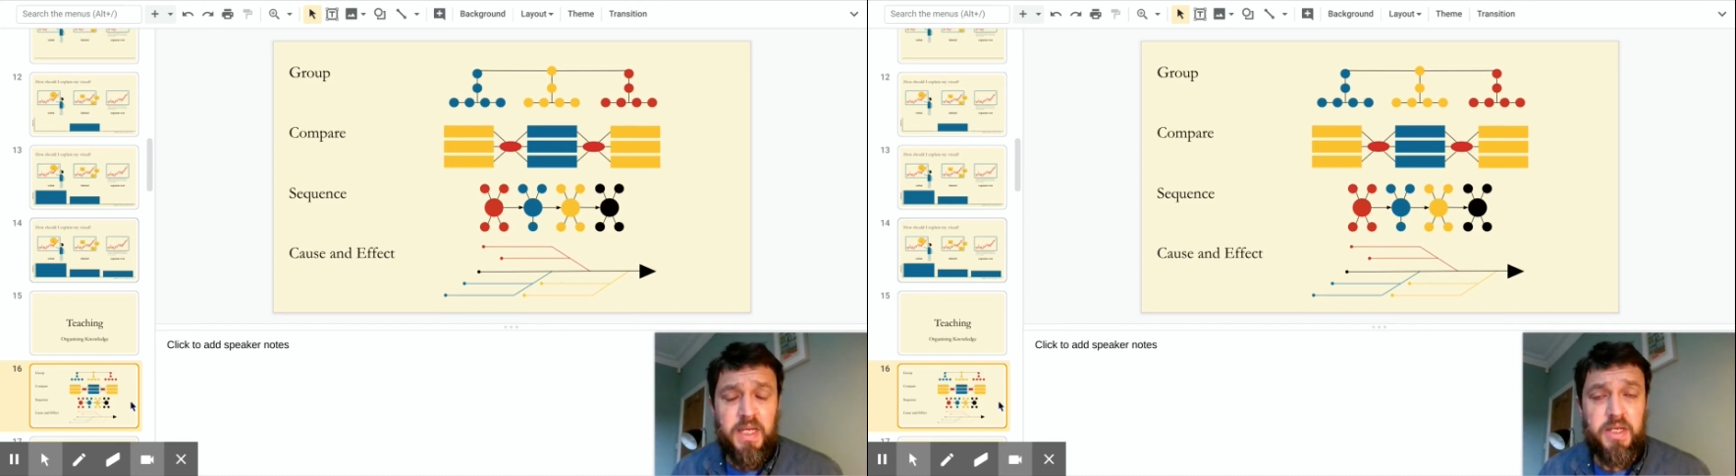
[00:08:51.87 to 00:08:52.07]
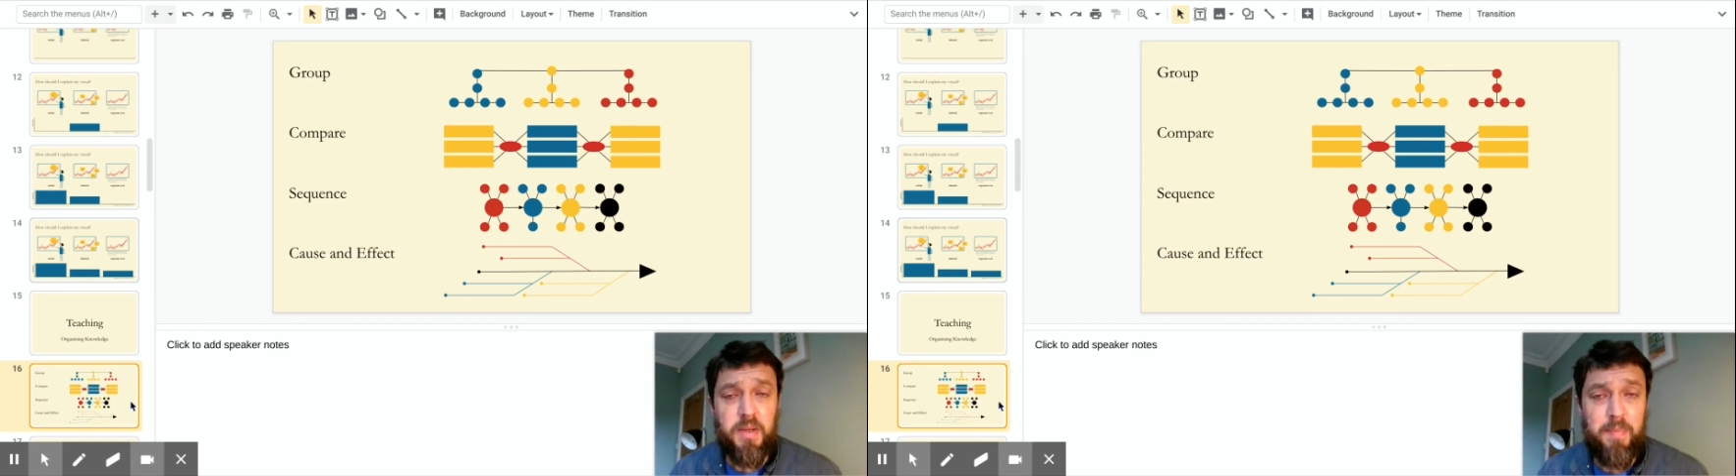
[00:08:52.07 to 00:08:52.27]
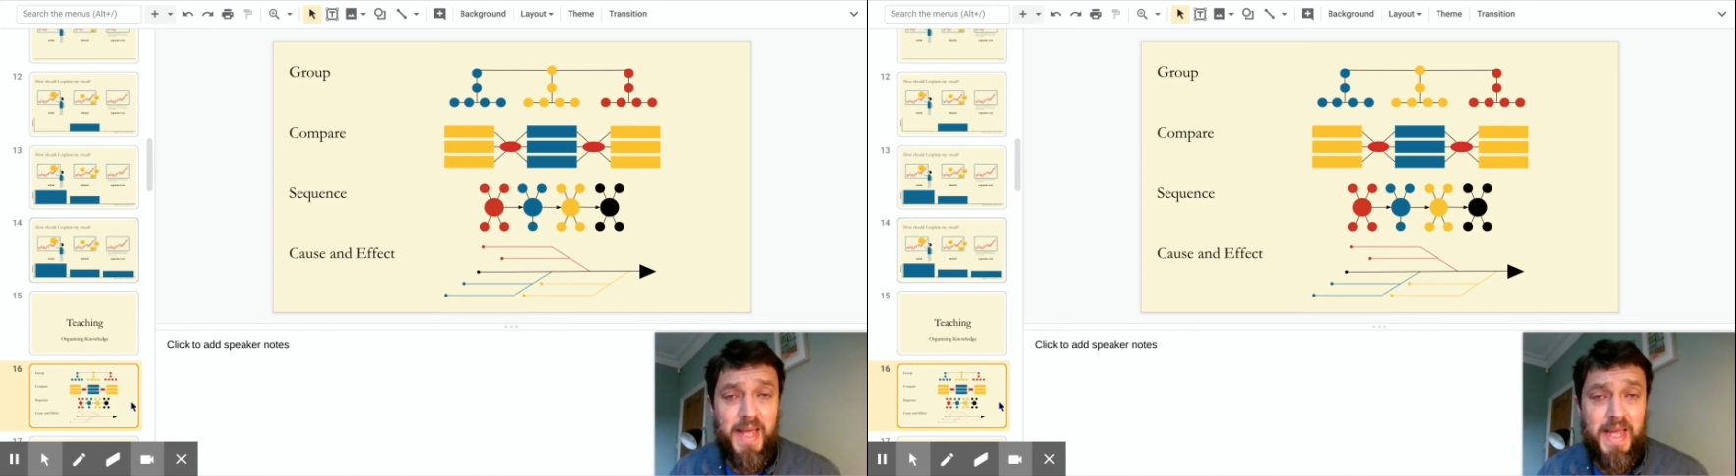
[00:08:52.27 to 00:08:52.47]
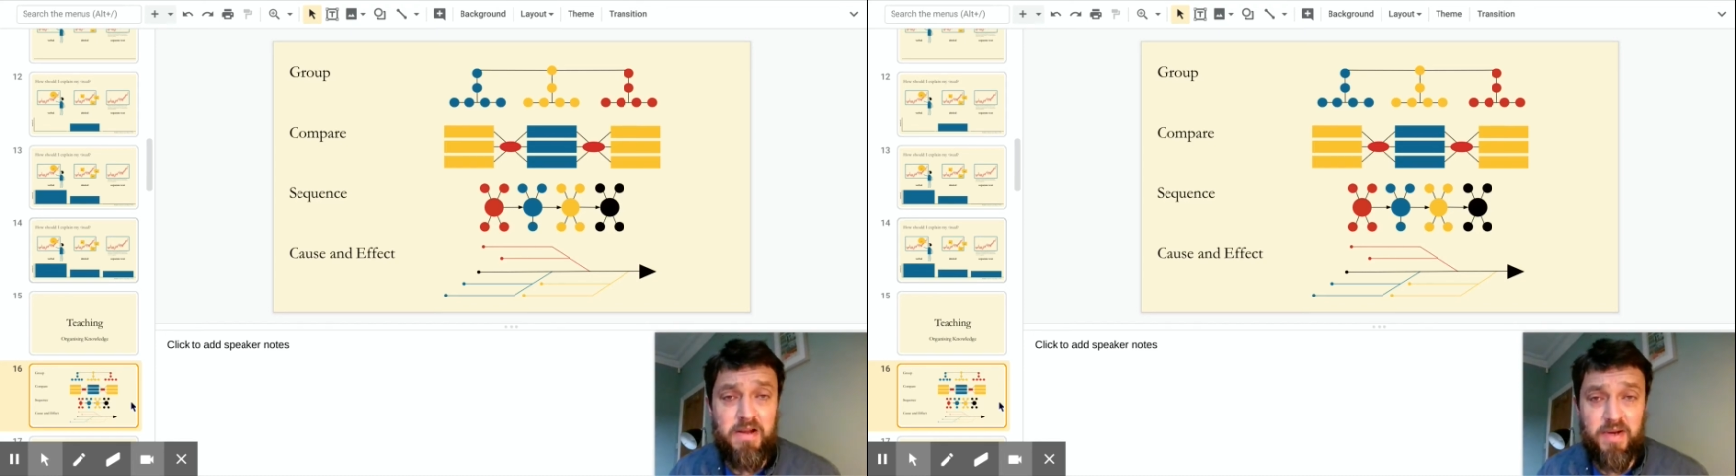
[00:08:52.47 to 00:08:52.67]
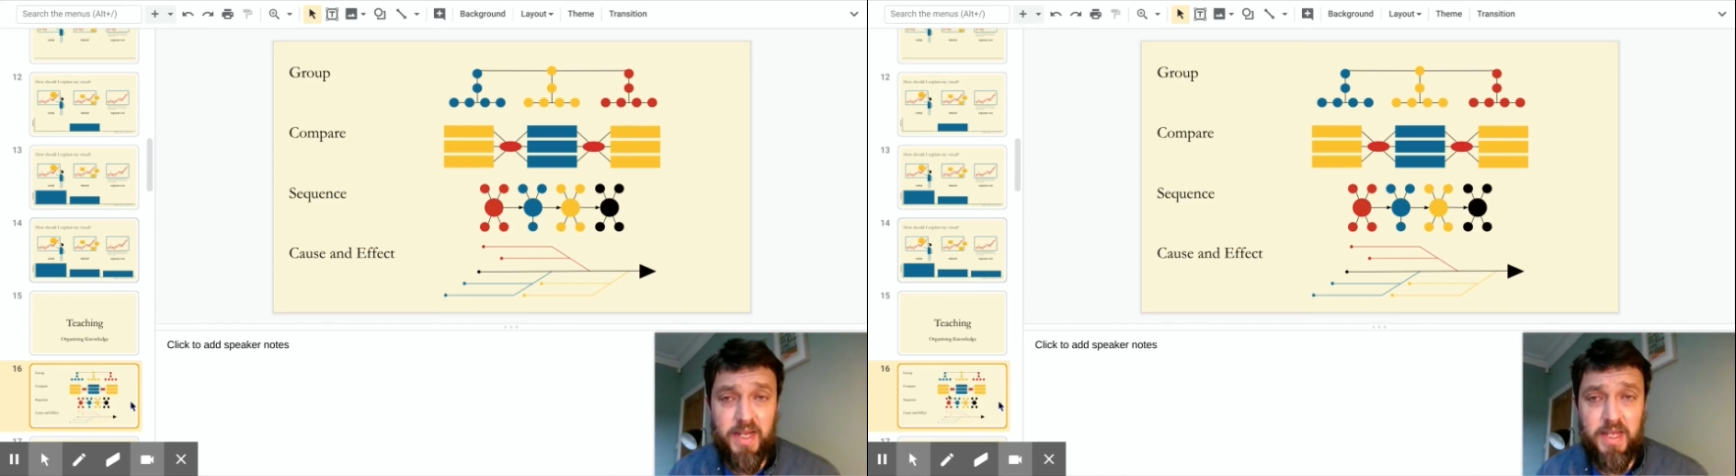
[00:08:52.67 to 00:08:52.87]

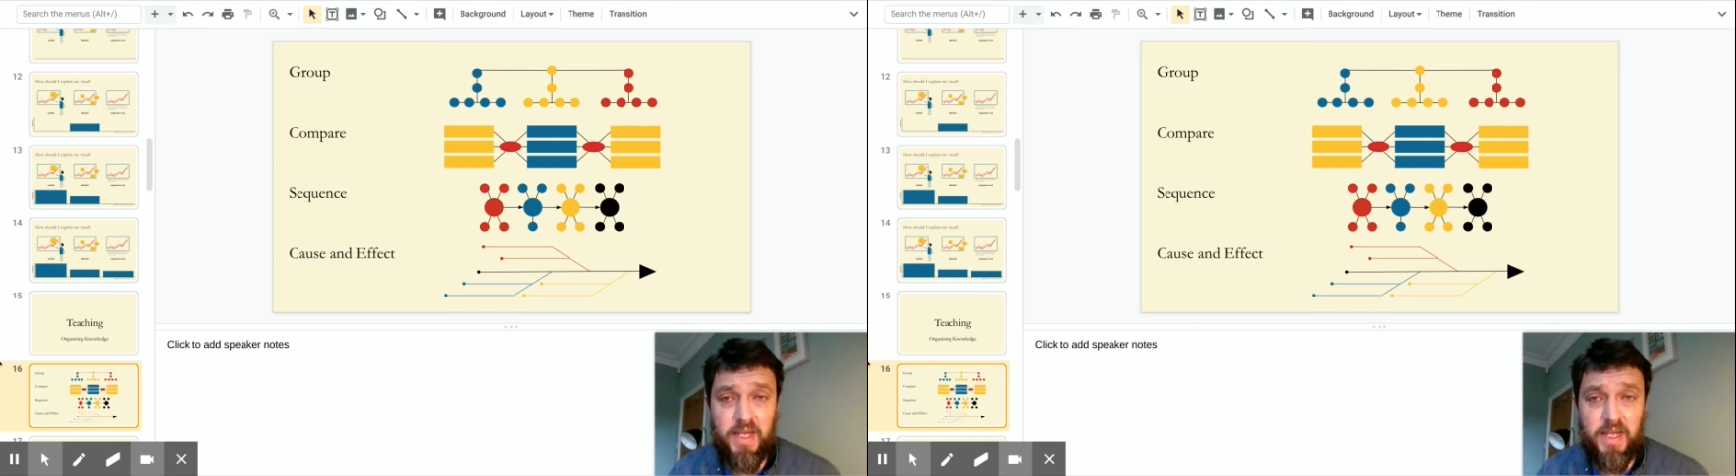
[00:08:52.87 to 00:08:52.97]
Comparing